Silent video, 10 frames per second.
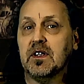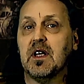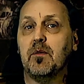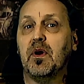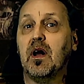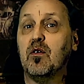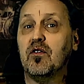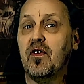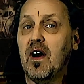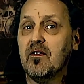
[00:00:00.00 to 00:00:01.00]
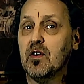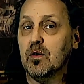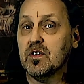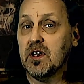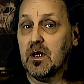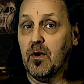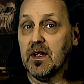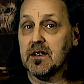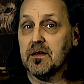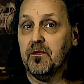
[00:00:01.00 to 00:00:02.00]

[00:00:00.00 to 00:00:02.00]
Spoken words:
example, our 5-note sequence.